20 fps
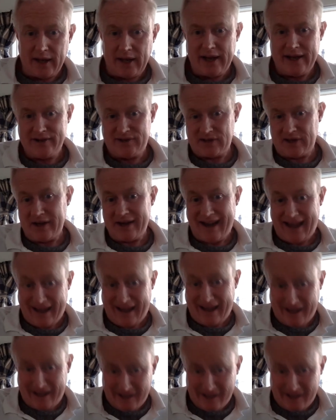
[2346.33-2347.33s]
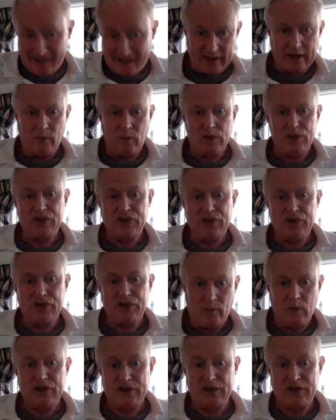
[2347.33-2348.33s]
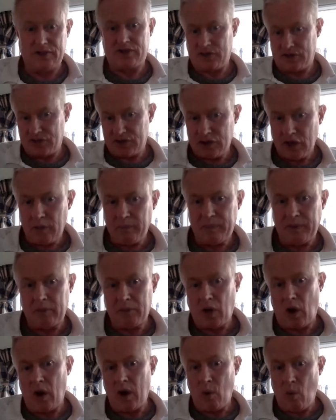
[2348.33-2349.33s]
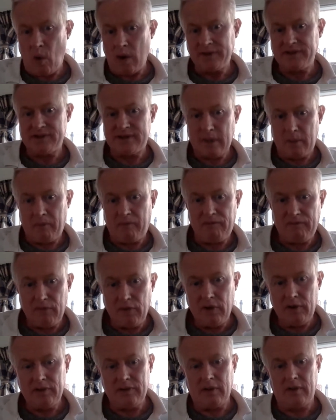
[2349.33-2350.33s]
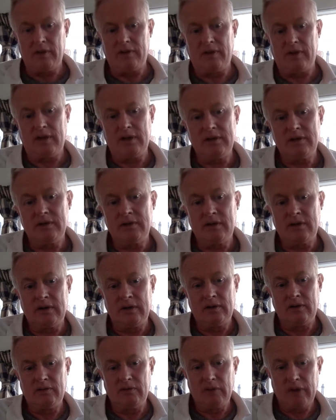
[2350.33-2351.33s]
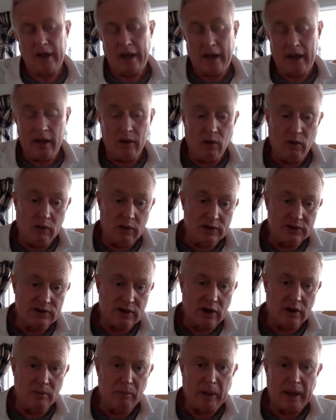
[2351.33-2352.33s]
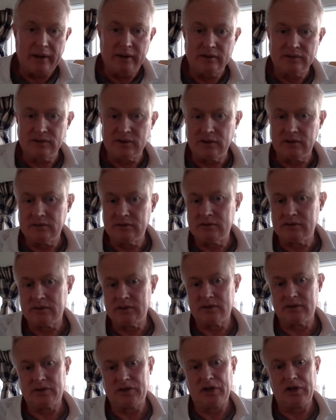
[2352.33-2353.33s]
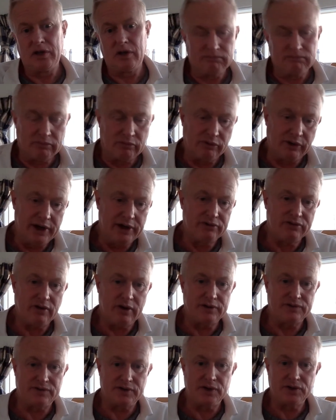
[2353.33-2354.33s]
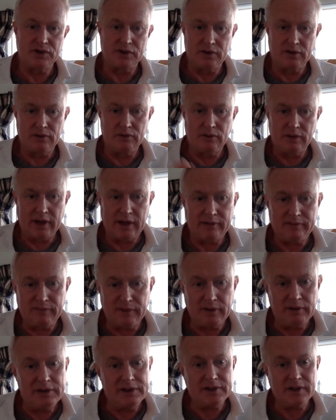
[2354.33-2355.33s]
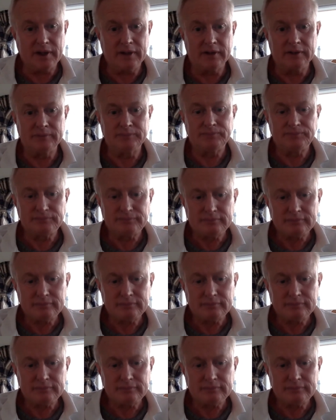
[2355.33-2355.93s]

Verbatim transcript: It needs the next thing, which is to mm. stop them going one step further than uh, all the solar panels and you know green transition and all that fairy tale.